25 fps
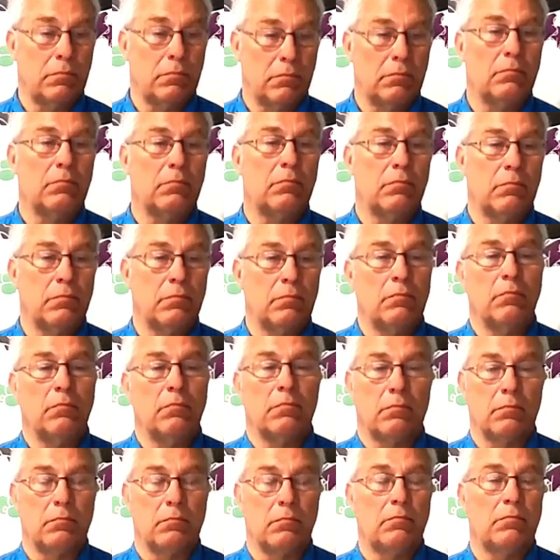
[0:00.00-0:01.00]

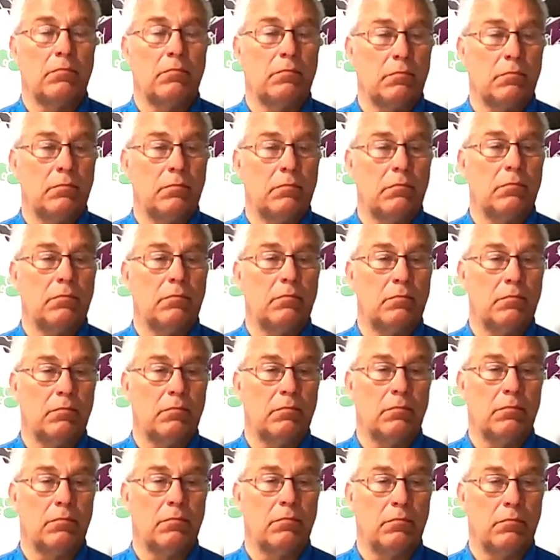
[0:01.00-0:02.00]

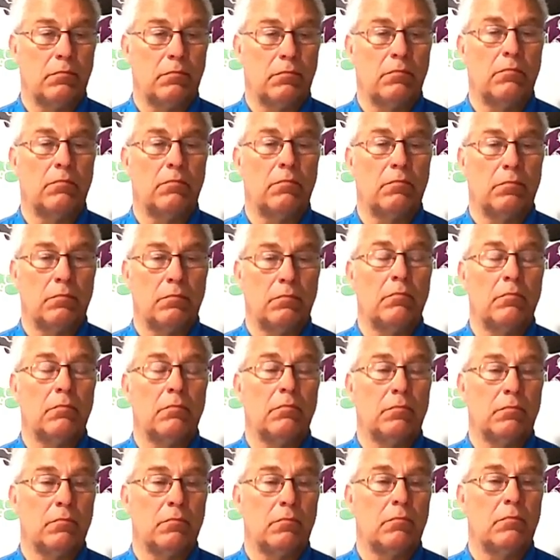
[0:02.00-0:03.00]

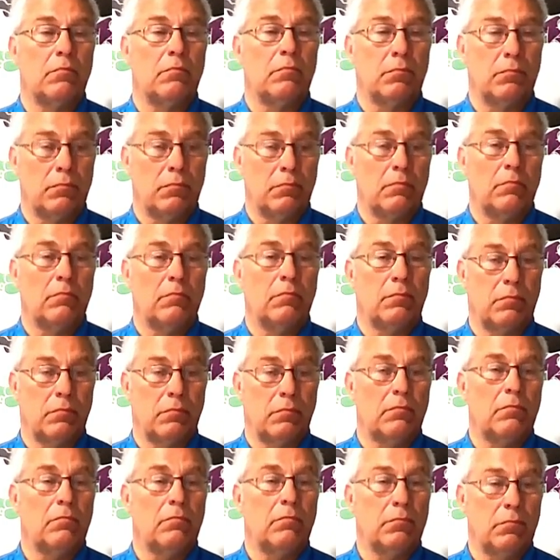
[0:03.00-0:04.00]

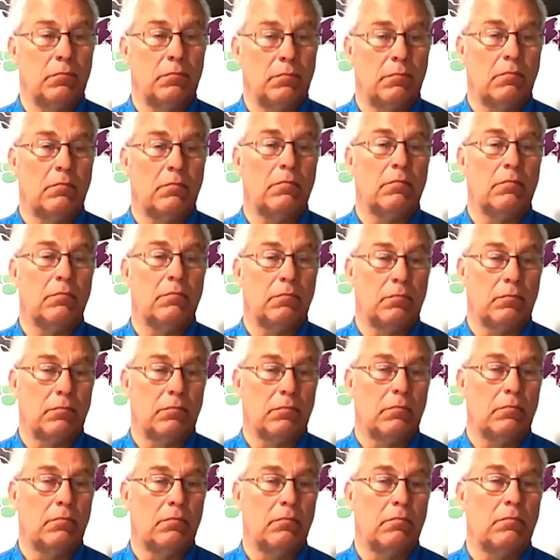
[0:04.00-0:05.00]

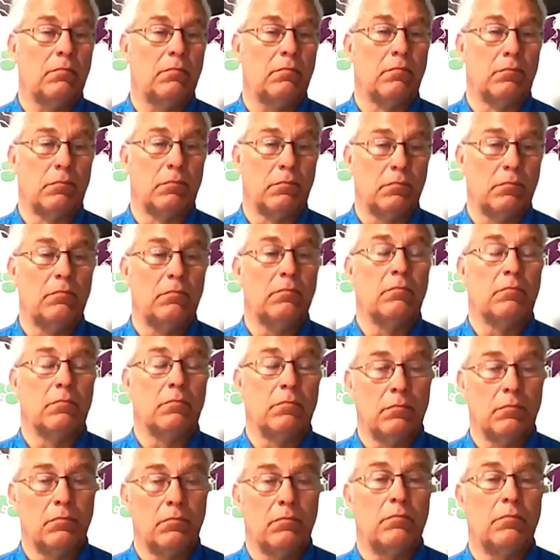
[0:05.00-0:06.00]

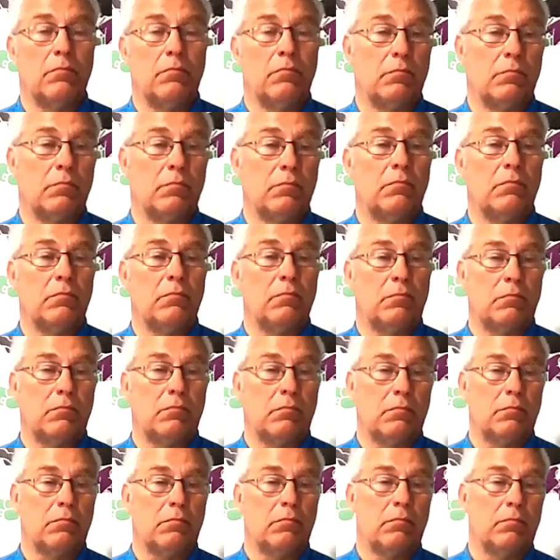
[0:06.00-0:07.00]

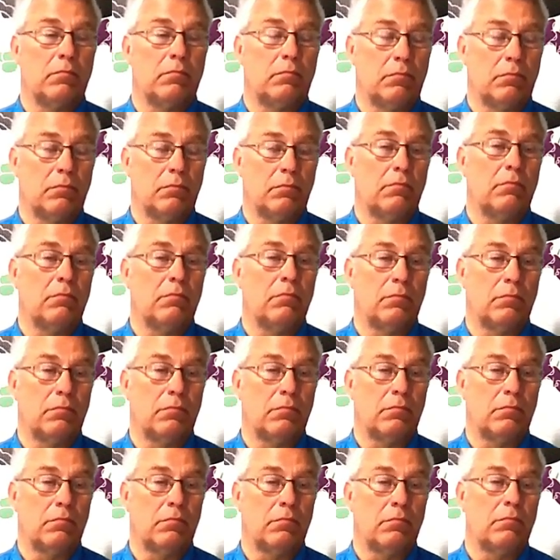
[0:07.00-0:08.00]
(not speaking)